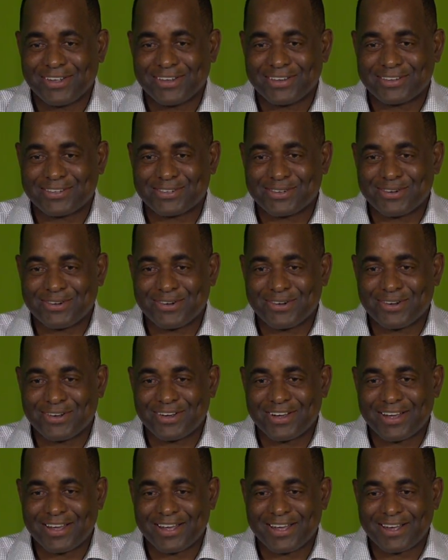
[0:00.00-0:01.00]

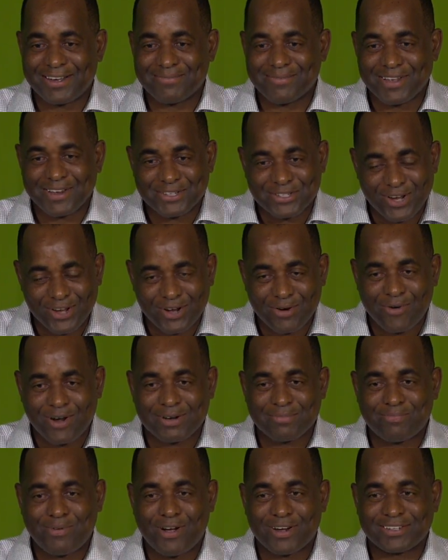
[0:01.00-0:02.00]
So enjoy your
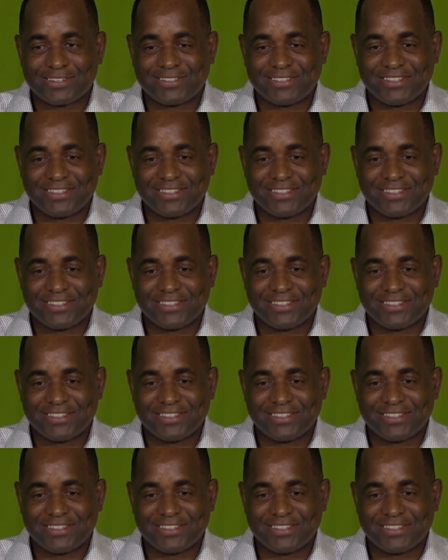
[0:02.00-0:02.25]
one pot.